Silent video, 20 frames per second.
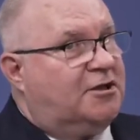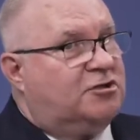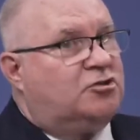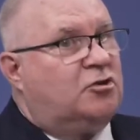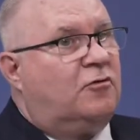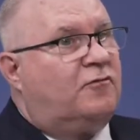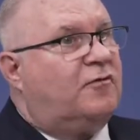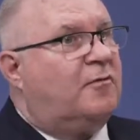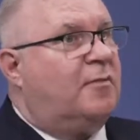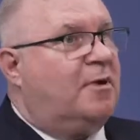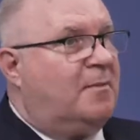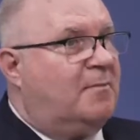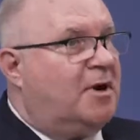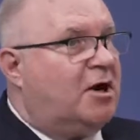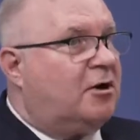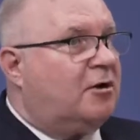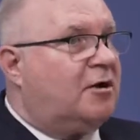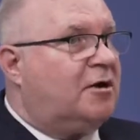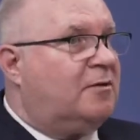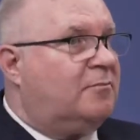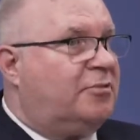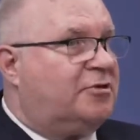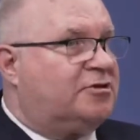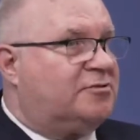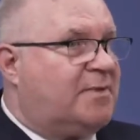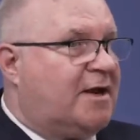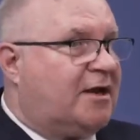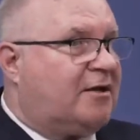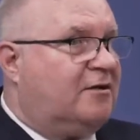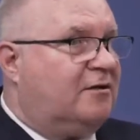And so from an American
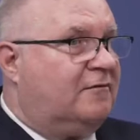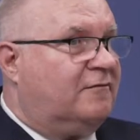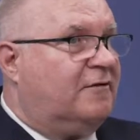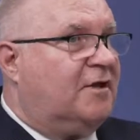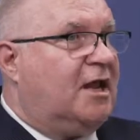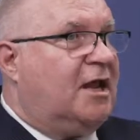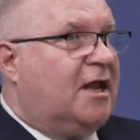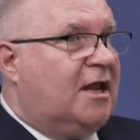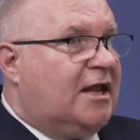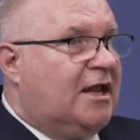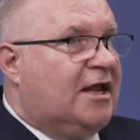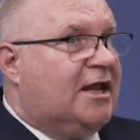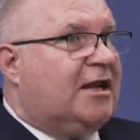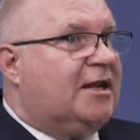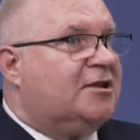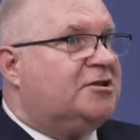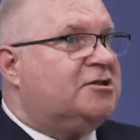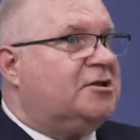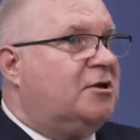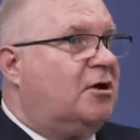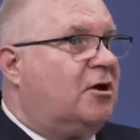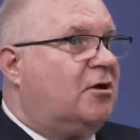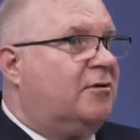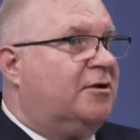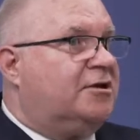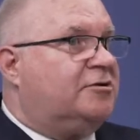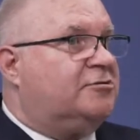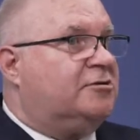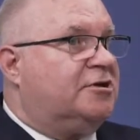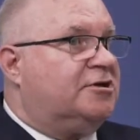perspective, it is in our
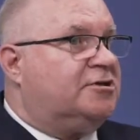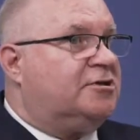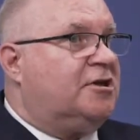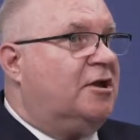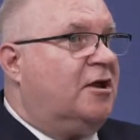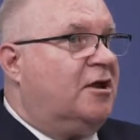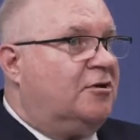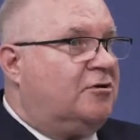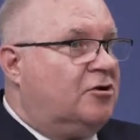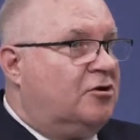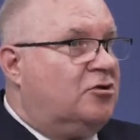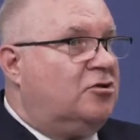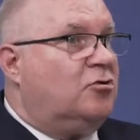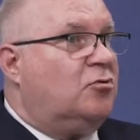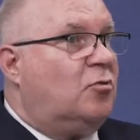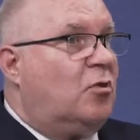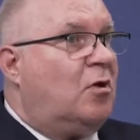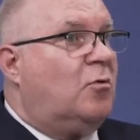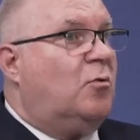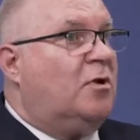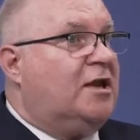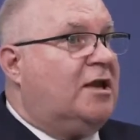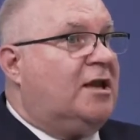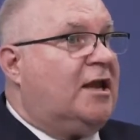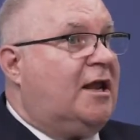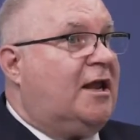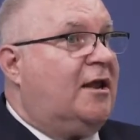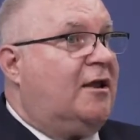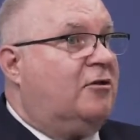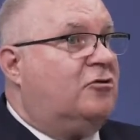interest to do what we
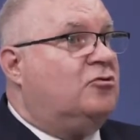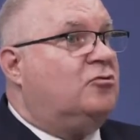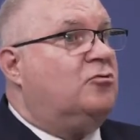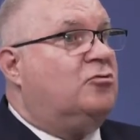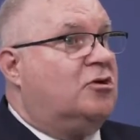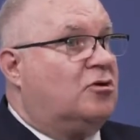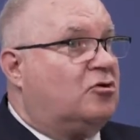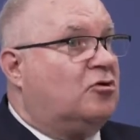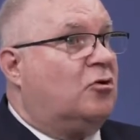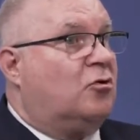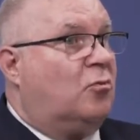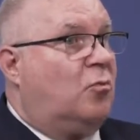can to deter